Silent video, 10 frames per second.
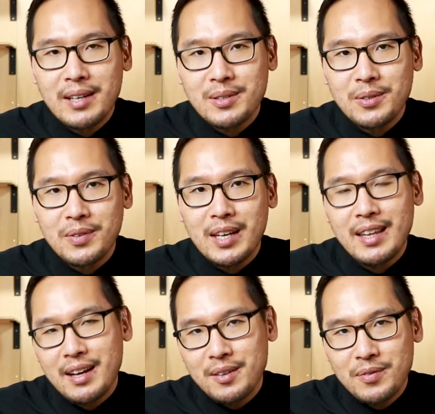SUV
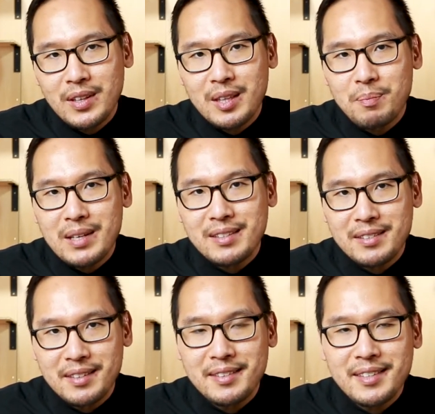that could fit the
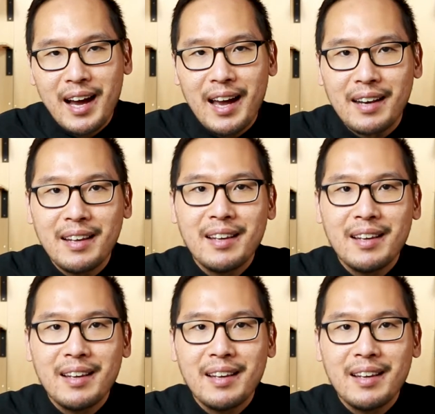pieces inside.